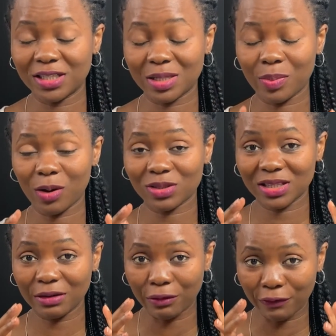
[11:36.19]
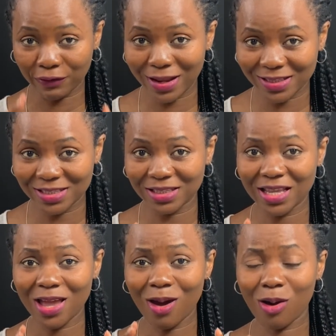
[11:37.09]
It's about
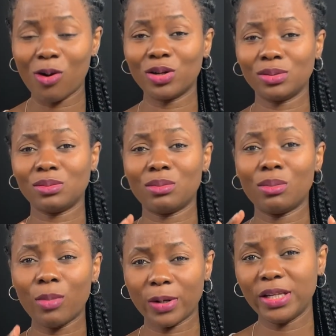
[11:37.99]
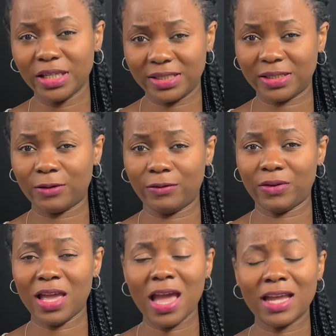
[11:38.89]
reflecting on money itself,
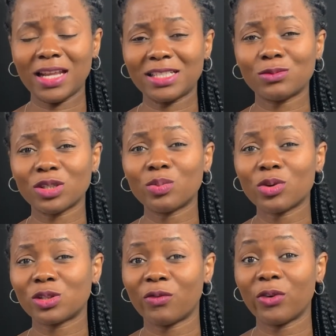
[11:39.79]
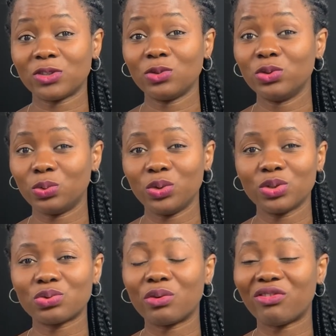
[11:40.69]
and that is what most of us don't do. We
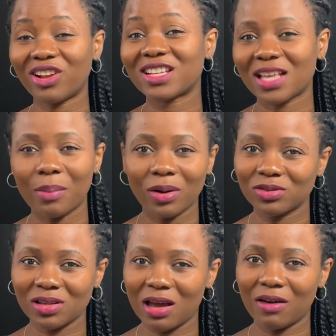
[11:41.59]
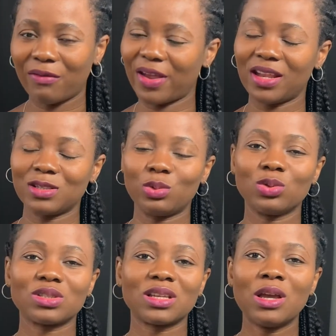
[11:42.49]
don't reflect about our finance. We
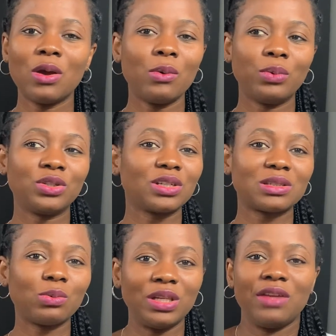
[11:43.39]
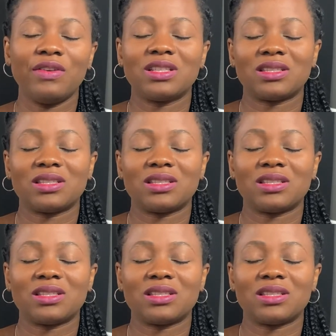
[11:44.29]
leave